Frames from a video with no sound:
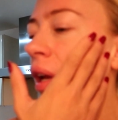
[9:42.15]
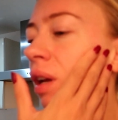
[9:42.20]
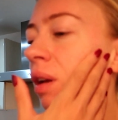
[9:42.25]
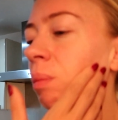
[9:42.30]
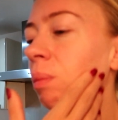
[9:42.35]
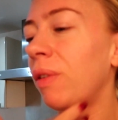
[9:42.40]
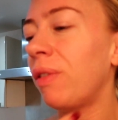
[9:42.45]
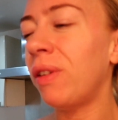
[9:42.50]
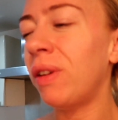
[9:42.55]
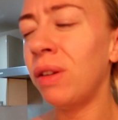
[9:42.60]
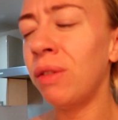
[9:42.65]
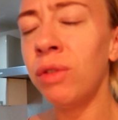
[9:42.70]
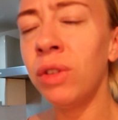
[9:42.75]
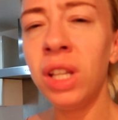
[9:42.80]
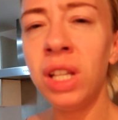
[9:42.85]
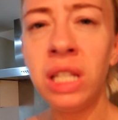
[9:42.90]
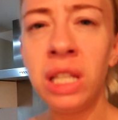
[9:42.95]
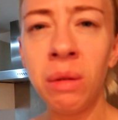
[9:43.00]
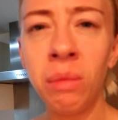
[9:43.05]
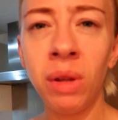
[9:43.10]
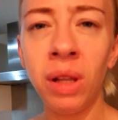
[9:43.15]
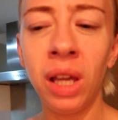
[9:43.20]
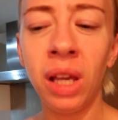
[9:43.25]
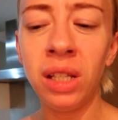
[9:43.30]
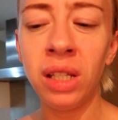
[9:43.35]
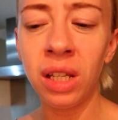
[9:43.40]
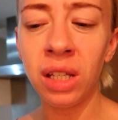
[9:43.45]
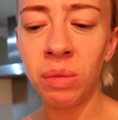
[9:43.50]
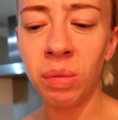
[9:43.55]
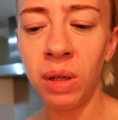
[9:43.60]
I can really see my
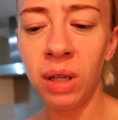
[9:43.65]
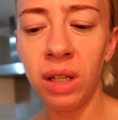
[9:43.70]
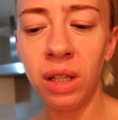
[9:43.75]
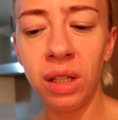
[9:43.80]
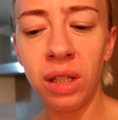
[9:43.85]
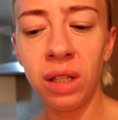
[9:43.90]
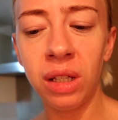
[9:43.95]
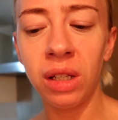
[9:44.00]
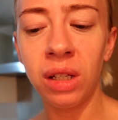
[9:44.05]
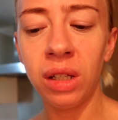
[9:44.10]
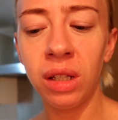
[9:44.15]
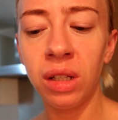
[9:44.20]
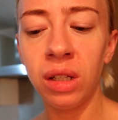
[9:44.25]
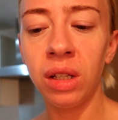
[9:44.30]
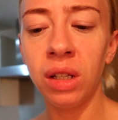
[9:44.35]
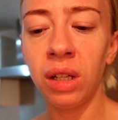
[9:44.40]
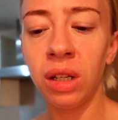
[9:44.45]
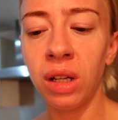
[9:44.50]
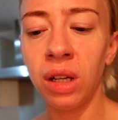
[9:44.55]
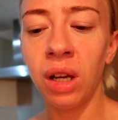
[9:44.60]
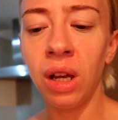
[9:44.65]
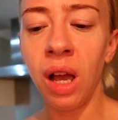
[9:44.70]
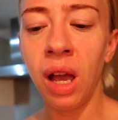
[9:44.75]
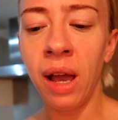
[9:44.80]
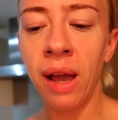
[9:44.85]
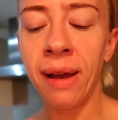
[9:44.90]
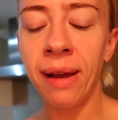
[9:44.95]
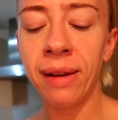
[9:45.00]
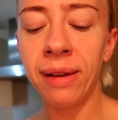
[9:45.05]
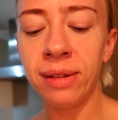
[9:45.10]
legs this week,
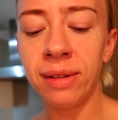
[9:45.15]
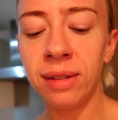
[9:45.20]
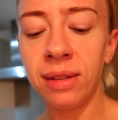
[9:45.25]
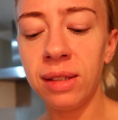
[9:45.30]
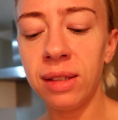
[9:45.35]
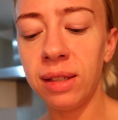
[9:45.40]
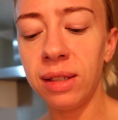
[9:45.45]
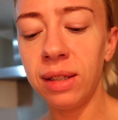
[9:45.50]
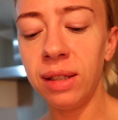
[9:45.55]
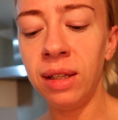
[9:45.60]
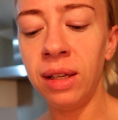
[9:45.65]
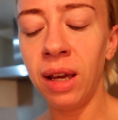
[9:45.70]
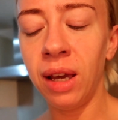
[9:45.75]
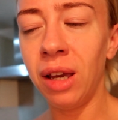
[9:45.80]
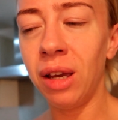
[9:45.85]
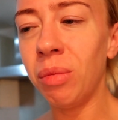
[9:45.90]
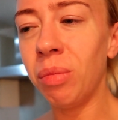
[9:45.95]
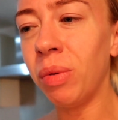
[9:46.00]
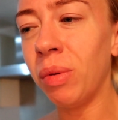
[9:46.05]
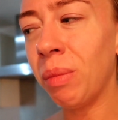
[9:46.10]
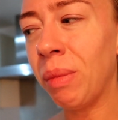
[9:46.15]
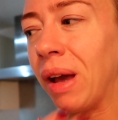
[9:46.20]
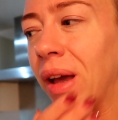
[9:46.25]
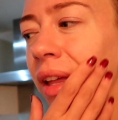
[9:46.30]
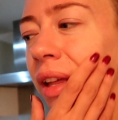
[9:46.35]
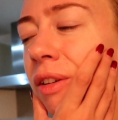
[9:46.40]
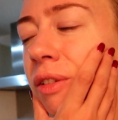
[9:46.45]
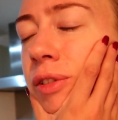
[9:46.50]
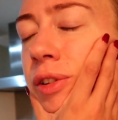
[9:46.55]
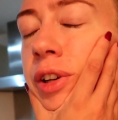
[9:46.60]
and yeah, but
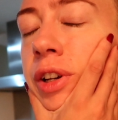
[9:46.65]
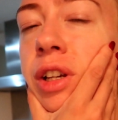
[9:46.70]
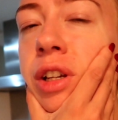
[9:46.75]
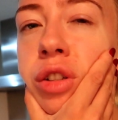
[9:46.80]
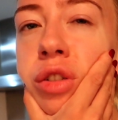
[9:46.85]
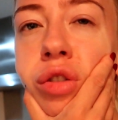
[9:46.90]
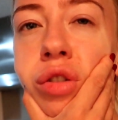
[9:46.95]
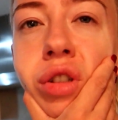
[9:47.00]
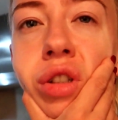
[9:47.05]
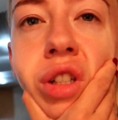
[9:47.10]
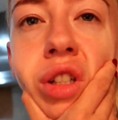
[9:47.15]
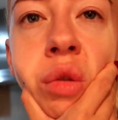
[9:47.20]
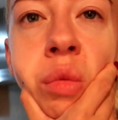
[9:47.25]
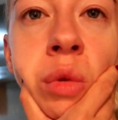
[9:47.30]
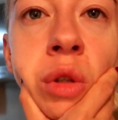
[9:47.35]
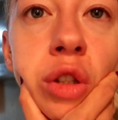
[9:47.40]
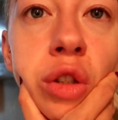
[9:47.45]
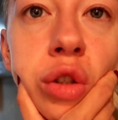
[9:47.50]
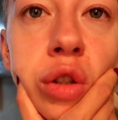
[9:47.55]
my fucking tooth's killing me,